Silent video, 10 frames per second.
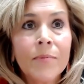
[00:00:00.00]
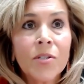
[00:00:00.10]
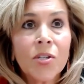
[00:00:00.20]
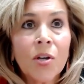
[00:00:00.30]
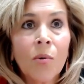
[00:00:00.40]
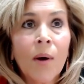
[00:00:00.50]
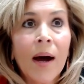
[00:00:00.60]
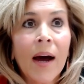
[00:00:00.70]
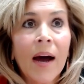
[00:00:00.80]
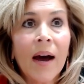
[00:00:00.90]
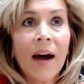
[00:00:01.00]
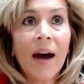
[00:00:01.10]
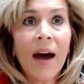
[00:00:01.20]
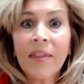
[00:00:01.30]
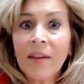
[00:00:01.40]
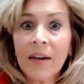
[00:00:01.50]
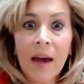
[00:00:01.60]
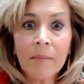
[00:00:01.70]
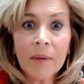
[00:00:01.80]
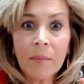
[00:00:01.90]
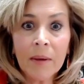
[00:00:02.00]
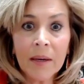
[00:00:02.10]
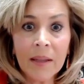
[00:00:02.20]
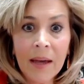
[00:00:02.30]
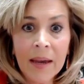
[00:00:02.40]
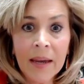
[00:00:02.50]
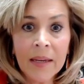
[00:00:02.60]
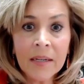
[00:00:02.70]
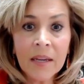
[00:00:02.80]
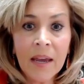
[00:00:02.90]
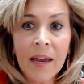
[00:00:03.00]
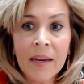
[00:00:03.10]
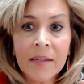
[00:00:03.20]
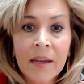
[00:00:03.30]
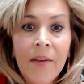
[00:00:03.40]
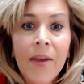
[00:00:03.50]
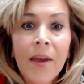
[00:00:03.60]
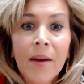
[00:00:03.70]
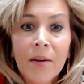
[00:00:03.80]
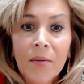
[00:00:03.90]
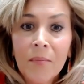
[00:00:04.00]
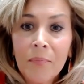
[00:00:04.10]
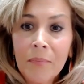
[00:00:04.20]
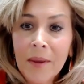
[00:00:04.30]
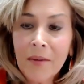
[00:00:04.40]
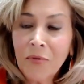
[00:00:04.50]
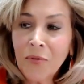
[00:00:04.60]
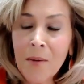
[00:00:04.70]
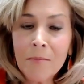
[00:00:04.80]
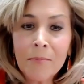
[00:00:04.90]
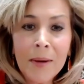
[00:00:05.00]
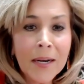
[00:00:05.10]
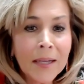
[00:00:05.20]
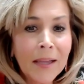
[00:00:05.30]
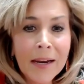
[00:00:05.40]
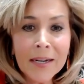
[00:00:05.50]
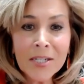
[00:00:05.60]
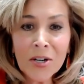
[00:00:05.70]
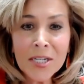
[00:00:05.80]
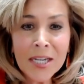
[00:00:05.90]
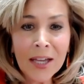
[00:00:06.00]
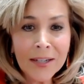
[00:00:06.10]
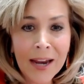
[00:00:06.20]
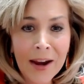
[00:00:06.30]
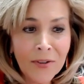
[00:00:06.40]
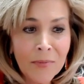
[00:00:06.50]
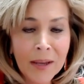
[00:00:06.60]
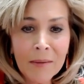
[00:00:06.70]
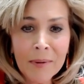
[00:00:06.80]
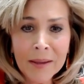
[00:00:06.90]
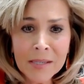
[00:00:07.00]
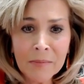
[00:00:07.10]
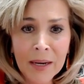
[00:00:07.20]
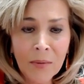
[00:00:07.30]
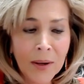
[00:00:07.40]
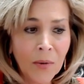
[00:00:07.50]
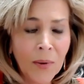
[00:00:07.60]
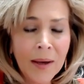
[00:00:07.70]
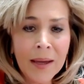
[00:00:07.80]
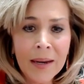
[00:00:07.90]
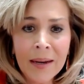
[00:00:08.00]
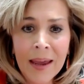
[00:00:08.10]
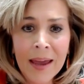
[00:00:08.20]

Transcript: So I thought, I'm going to be a client. And from being a client, I started telling everybody about this Money 101.